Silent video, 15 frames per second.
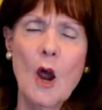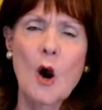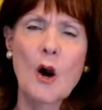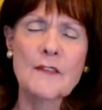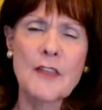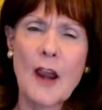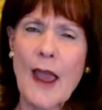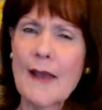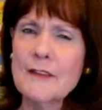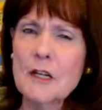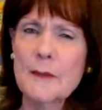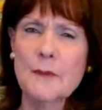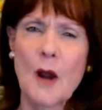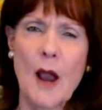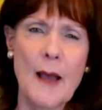or if they're having
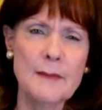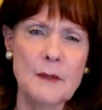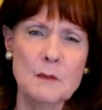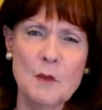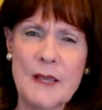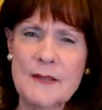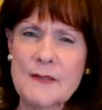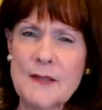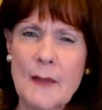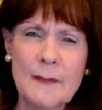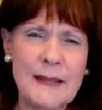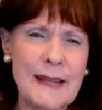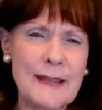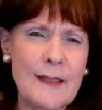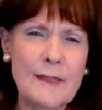a problem with
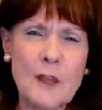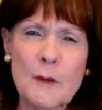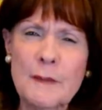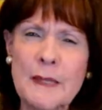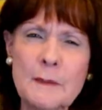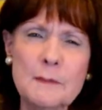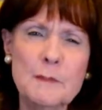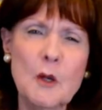somebody that they're being